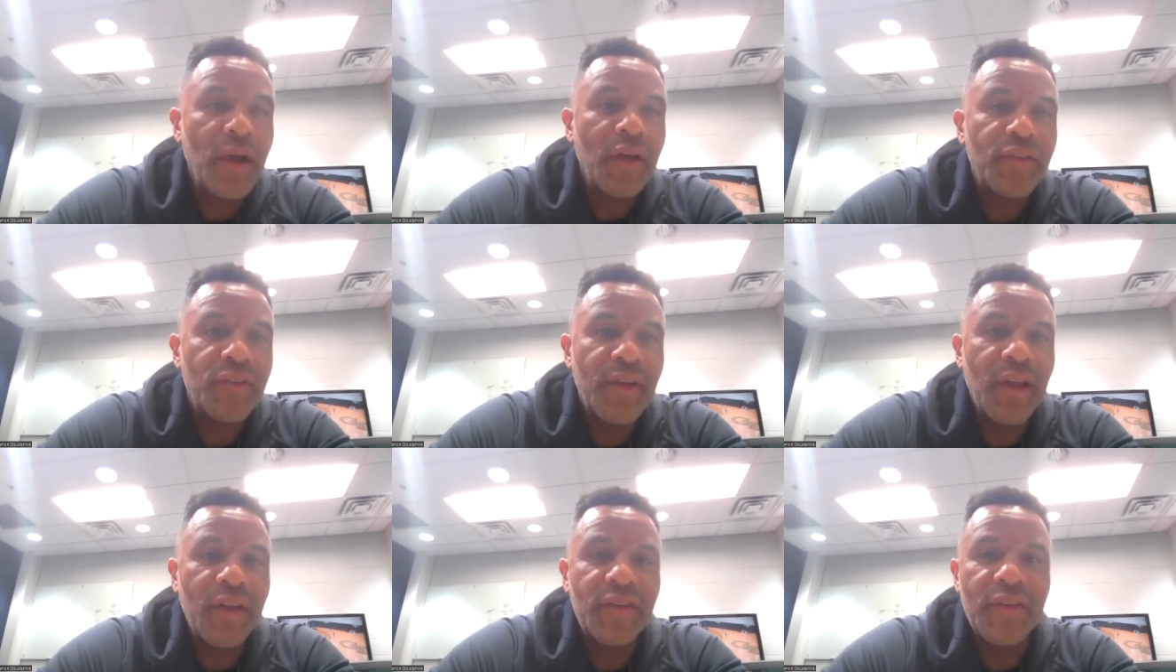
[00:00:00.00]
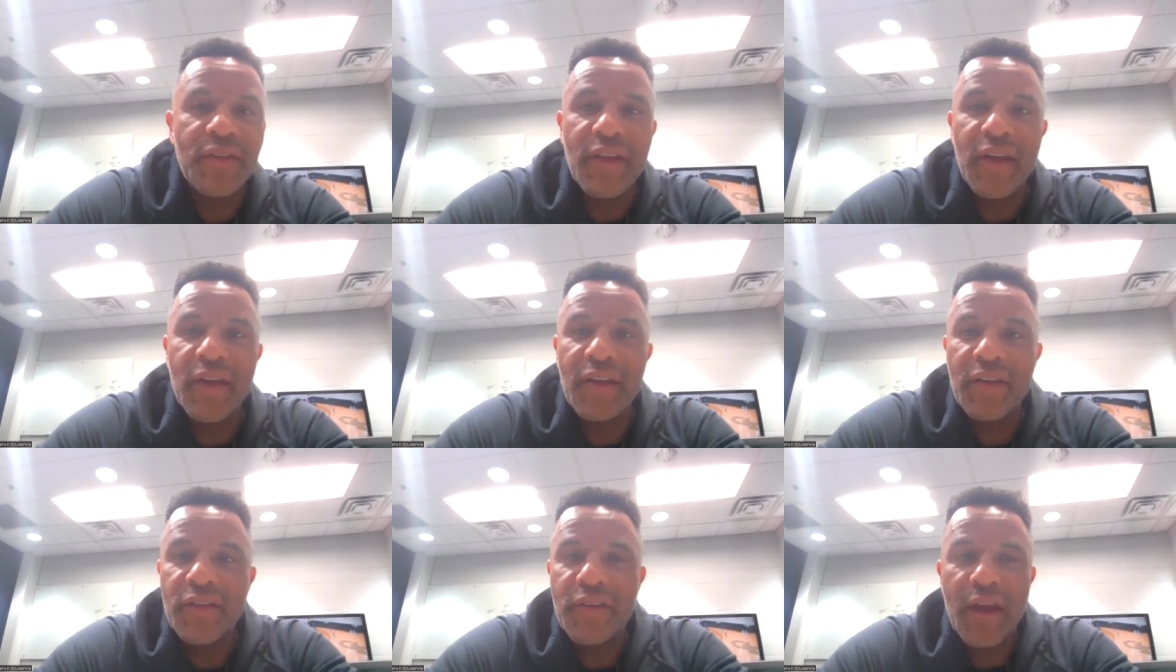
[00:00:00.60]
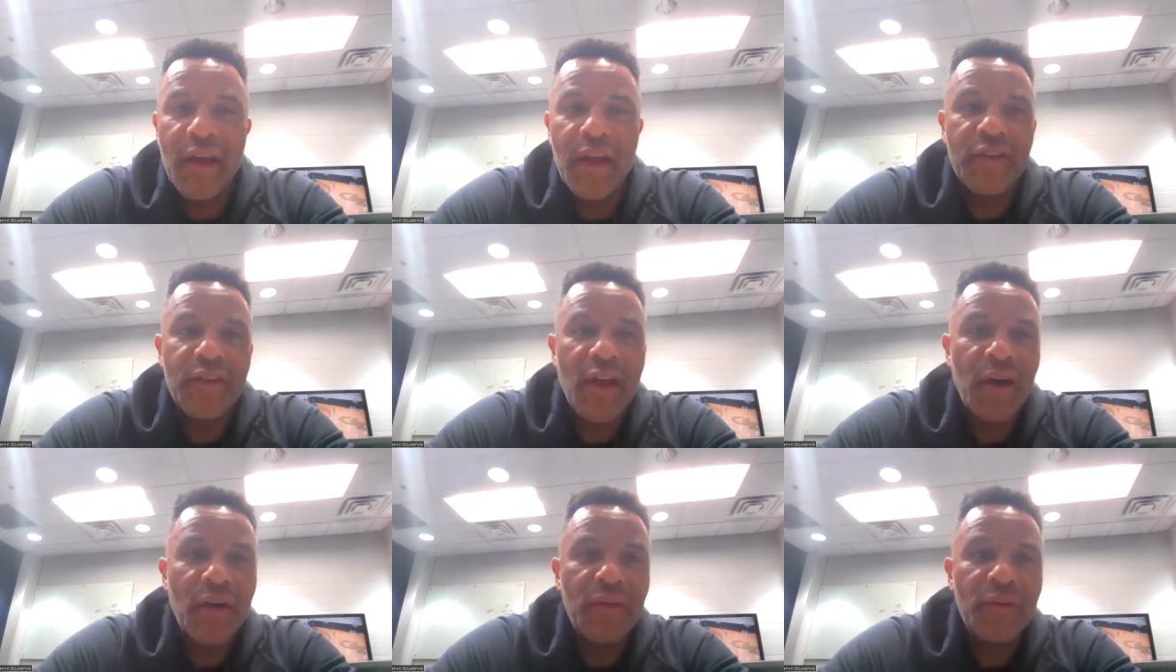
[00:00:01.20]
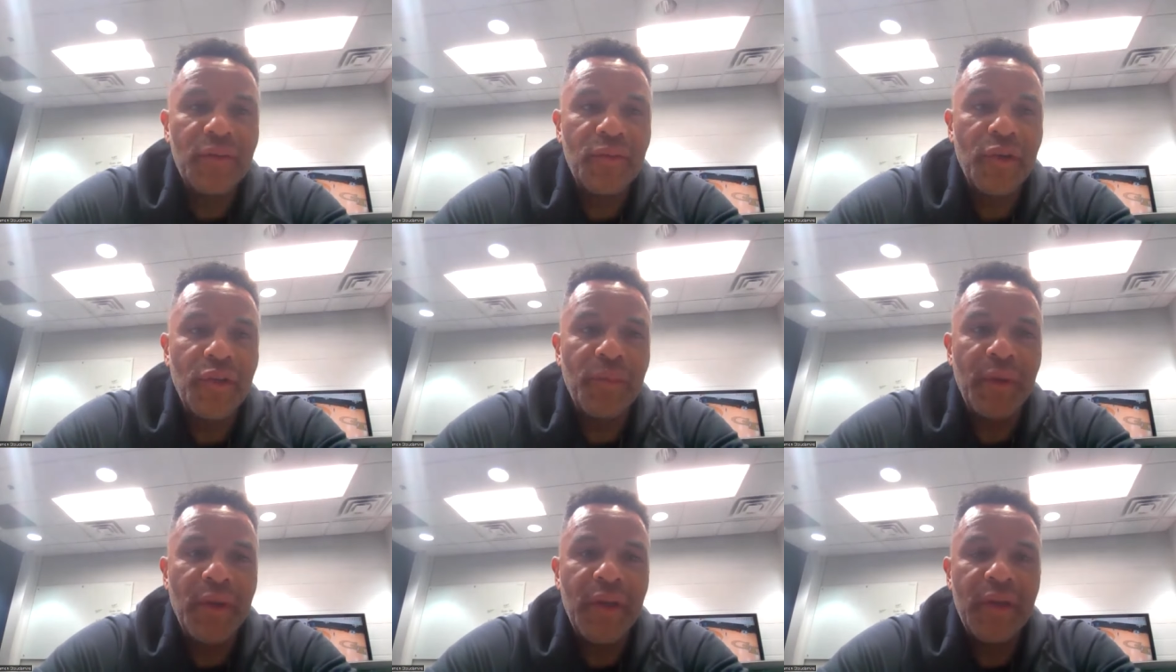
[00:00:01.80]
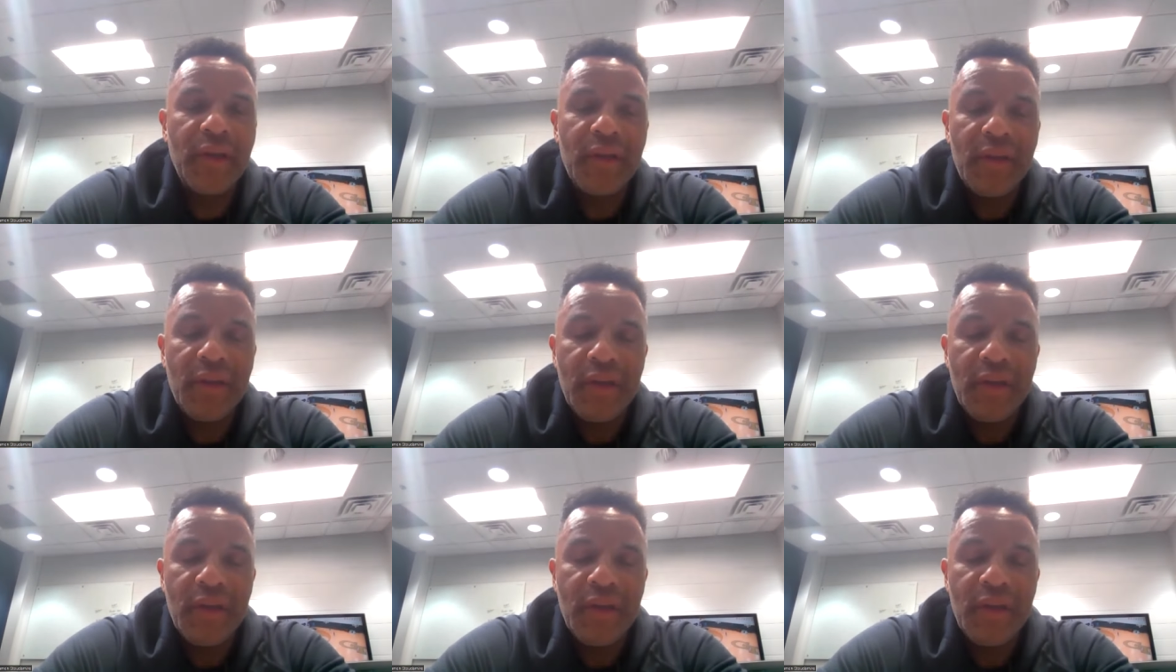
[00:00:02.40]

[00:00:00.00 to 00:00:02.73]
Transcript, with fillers: that's that's the thing that stands out with me.